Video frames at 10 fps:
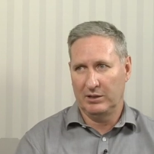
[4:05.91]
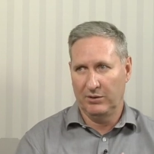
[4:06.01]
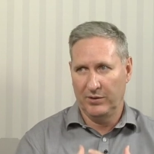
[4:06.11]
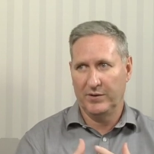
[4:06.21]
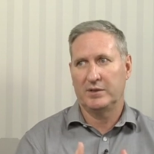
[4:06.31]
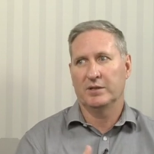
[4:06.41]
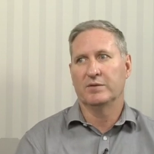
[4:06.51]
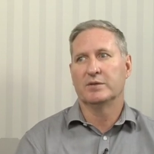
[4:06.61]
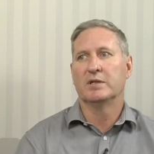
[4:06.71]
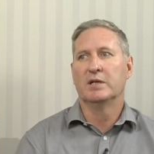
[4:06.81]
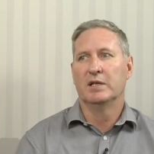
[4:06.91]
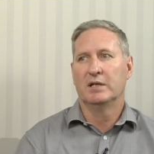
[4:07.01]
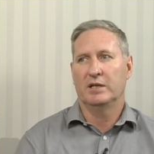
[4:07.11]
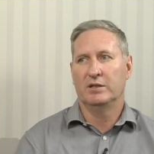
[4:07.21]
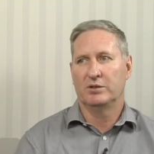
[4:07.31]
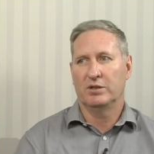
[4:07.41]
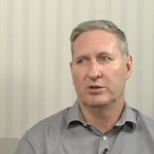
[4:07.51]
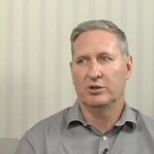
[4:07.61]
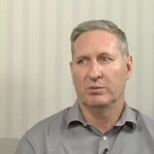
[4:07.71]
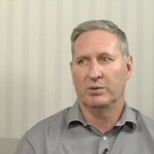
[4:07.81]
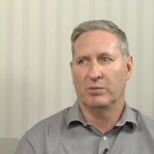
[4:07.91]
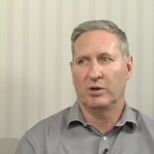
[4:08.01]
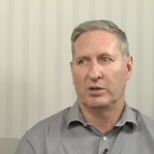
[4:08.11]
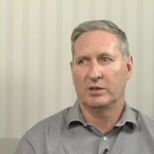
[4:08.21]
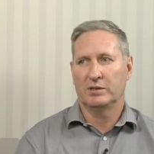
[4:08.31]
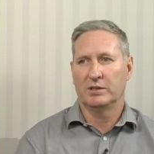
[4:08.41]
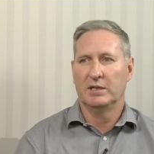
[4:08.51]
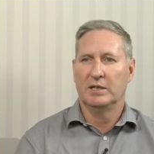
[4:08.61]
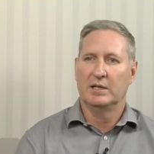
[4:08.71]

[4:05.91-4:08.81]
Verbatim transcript: derivatives into the German market,